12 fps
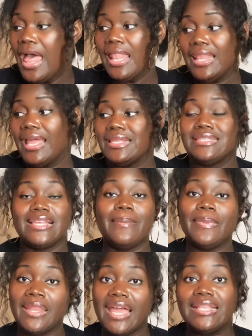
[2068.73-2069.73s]
Like,
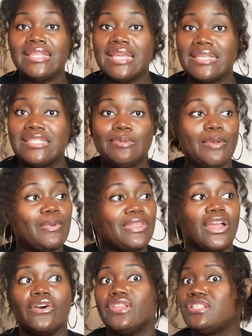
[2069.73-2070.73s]
something like this, people
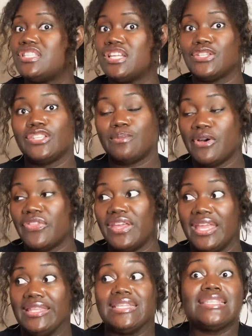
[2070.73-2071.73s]
think, oh, this is such a small
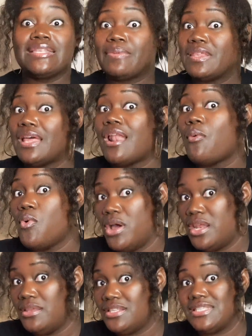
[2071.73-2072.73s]
thing. This is something that I
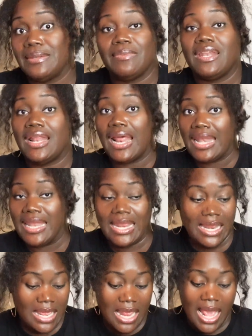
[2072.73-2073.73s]
wanted. This is something that I
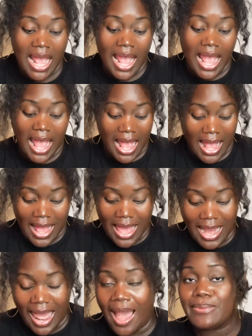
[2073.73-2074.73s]
needed.
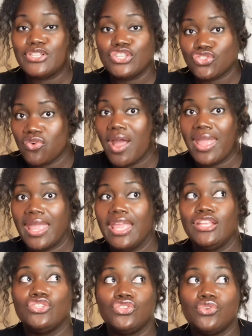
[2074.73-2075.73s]
And I was
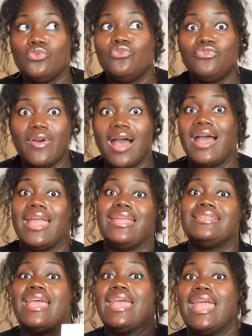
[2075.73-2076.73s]
trying to find
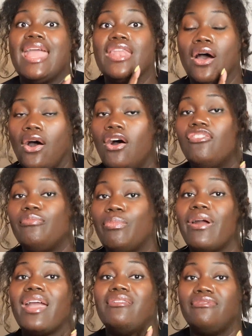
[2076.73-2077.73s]
an
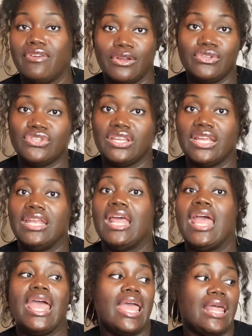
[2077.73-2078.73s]
off-brand version.
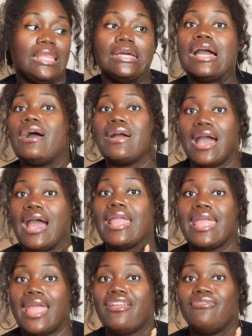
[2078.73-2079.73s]
And look how God
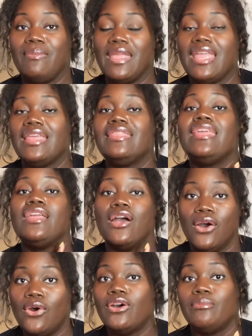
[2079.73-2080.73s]
gave me the
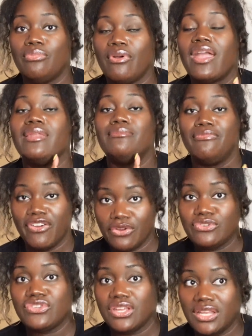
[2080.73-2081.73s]
on-brand
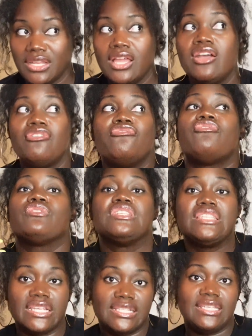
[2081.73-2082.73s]
version for
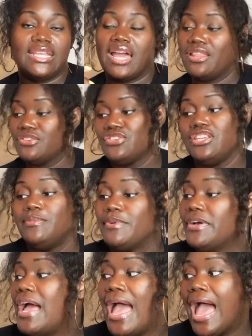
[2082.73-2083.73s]
$60
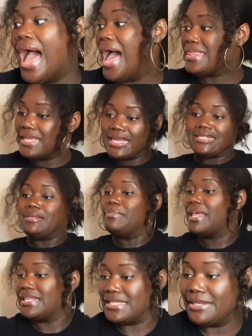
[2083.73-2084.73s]
cheaper. I think it's a
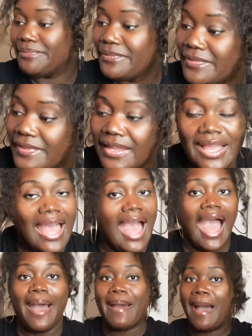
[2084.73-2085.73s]
blessing.
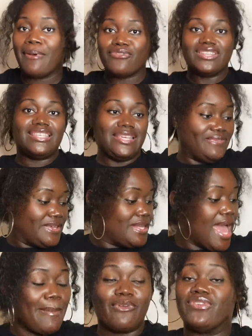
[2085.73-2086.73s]
I'm going to receive it.
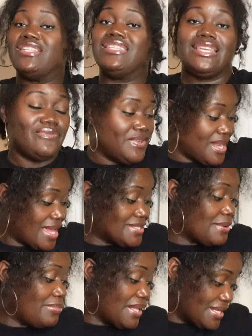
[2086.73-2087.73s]
I'm going to receive it as
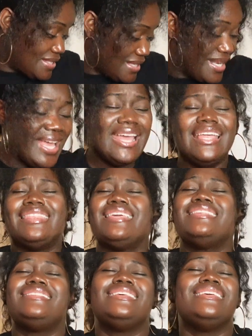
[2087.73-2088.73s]
a blessing.
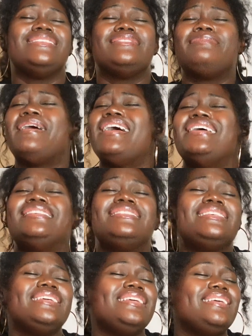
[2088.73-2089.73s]
This is my
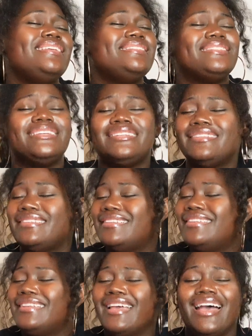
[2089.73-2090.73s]
season
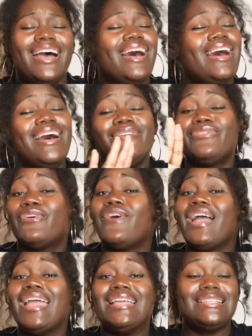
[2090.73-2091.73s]
of
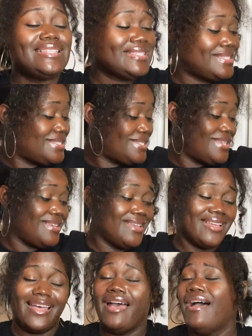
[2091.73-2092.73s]
grace,
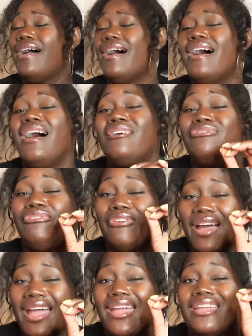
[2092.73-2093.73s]
of
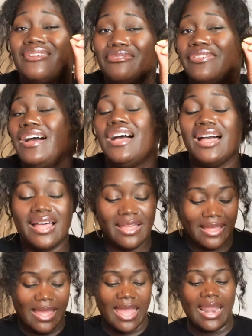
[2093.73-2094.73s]

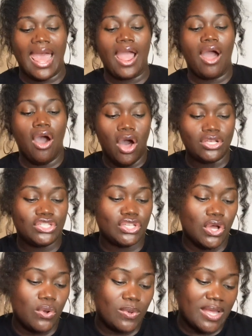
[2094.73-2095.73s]
favor. And I
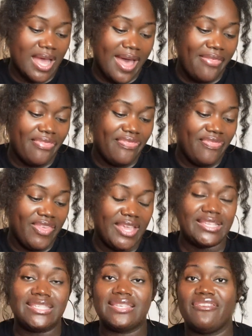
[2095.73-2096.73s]
also got
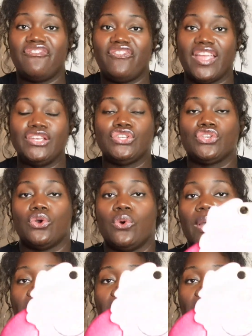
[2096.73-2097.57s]
this facial